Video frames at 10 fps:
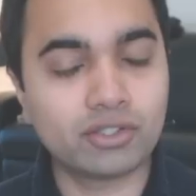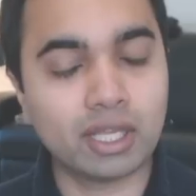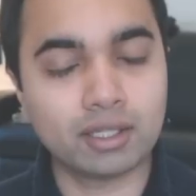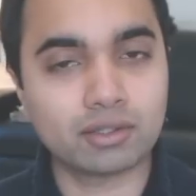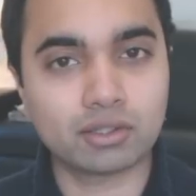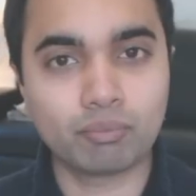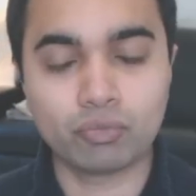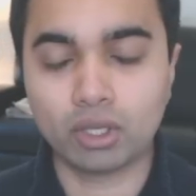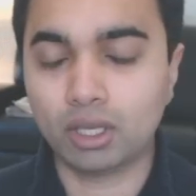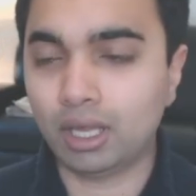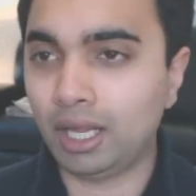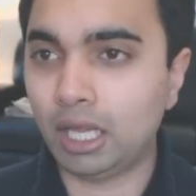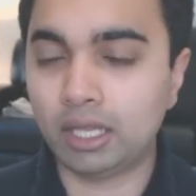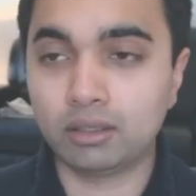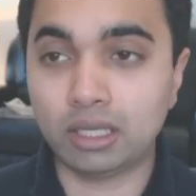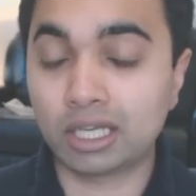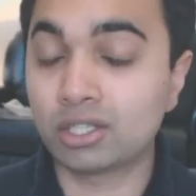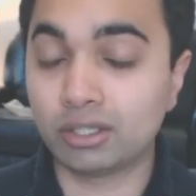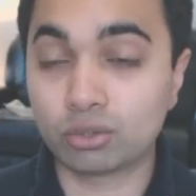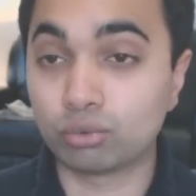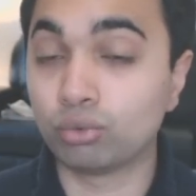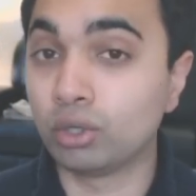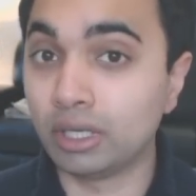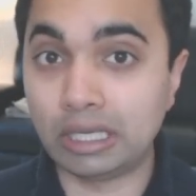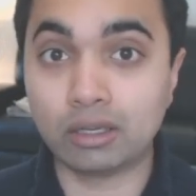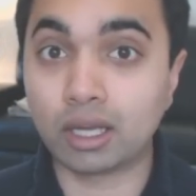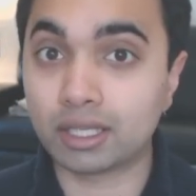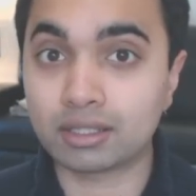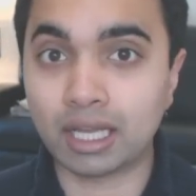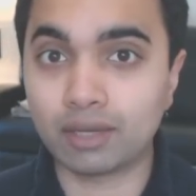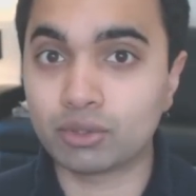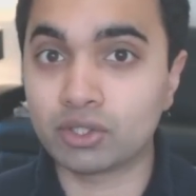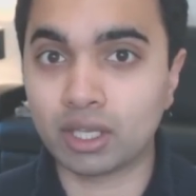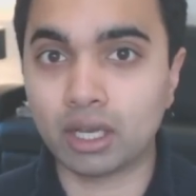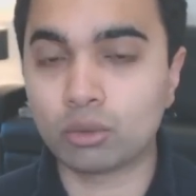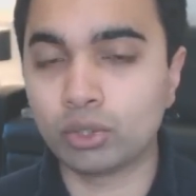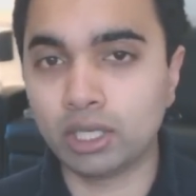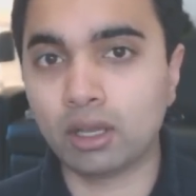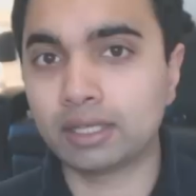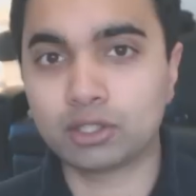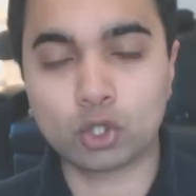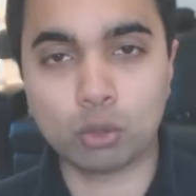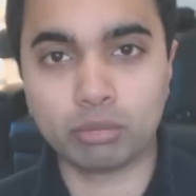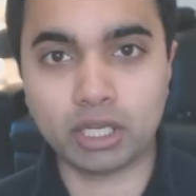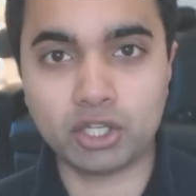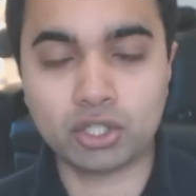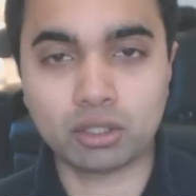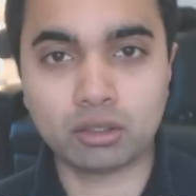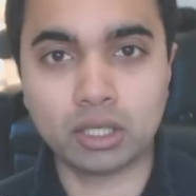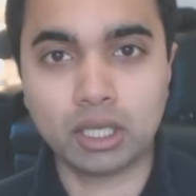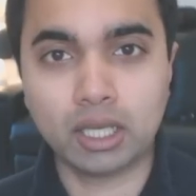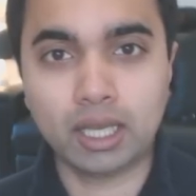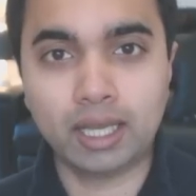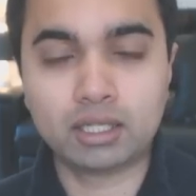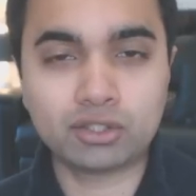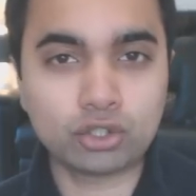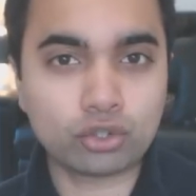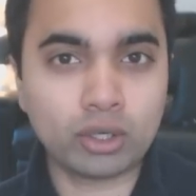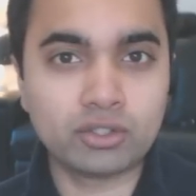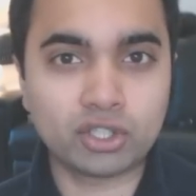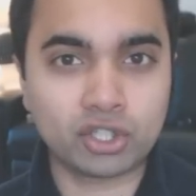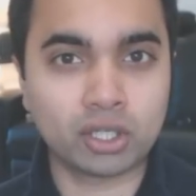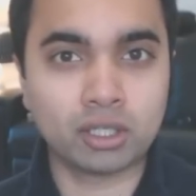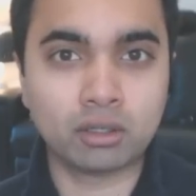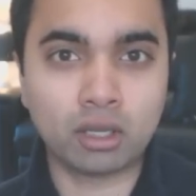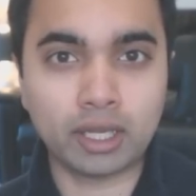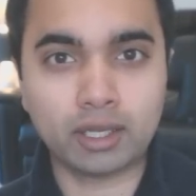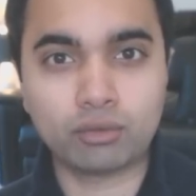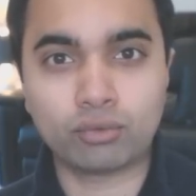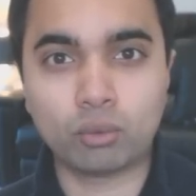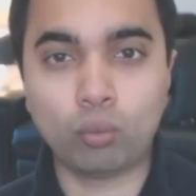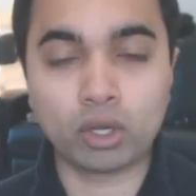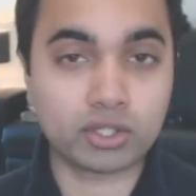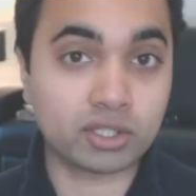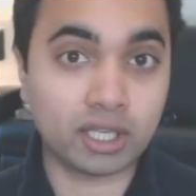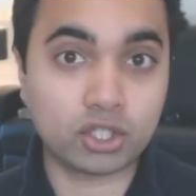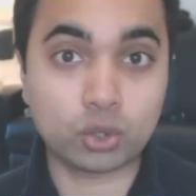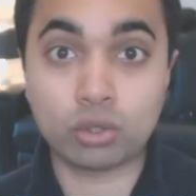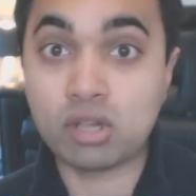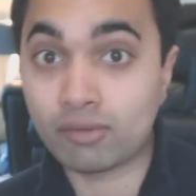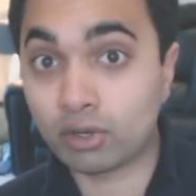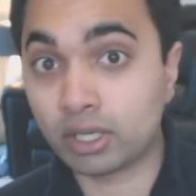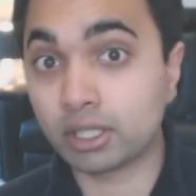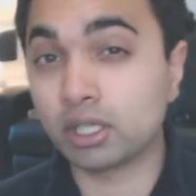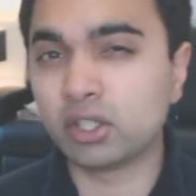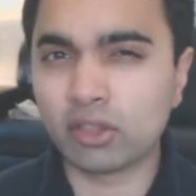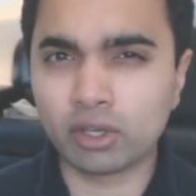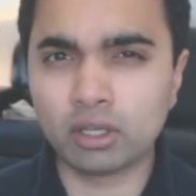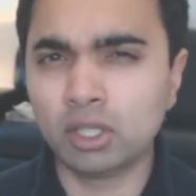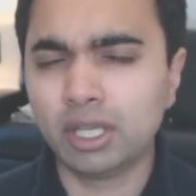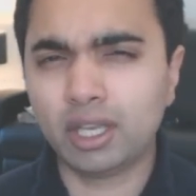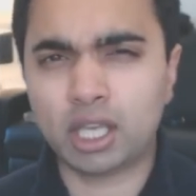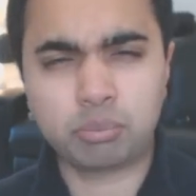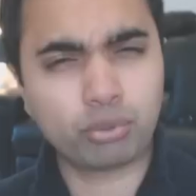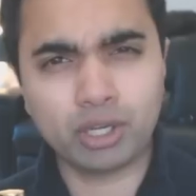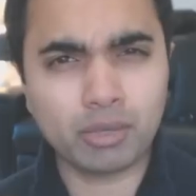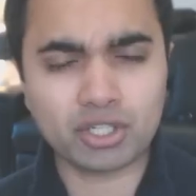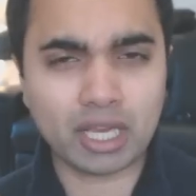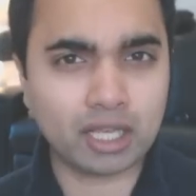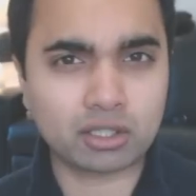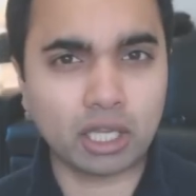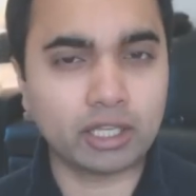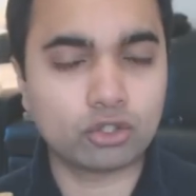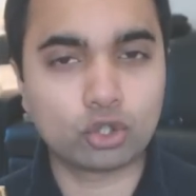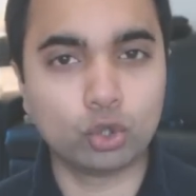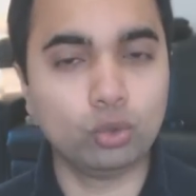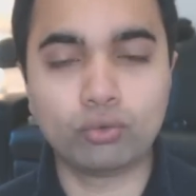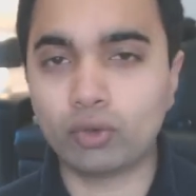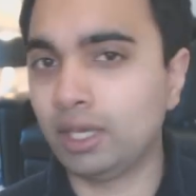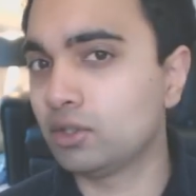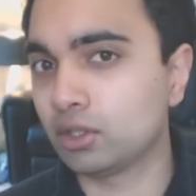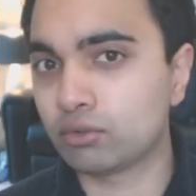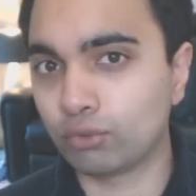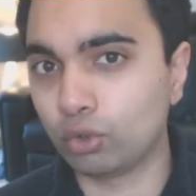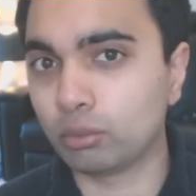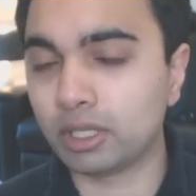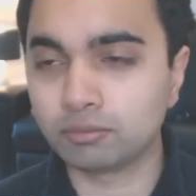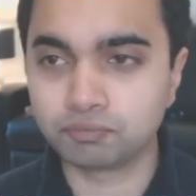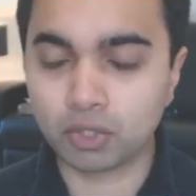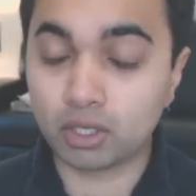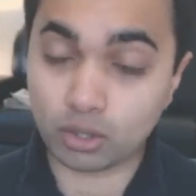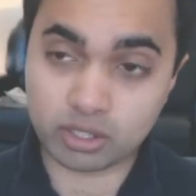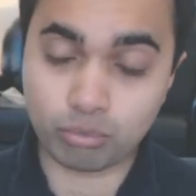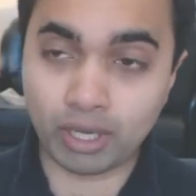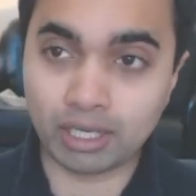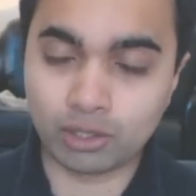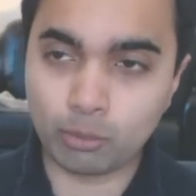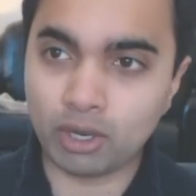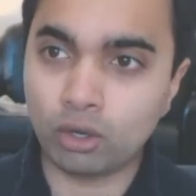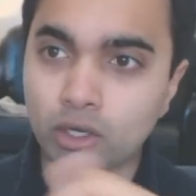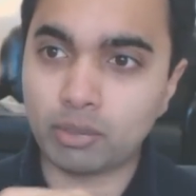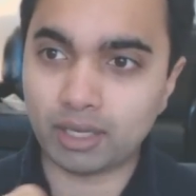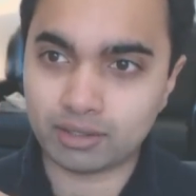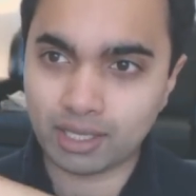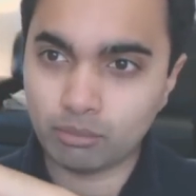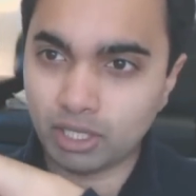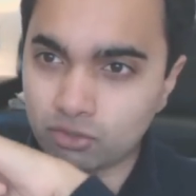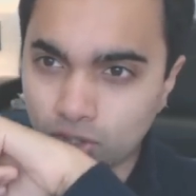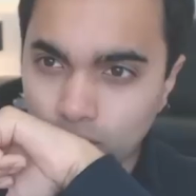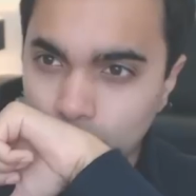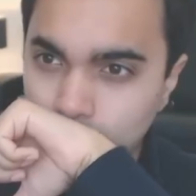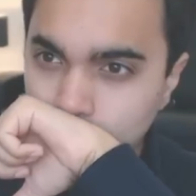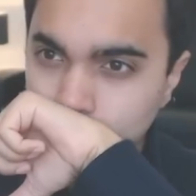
scent and actually it's really nice i have to say i really like this combination it doesn't transition like from one stage to another and another it pretty much has like two phases for me so i sprayed a little bit on about 10 minutes ago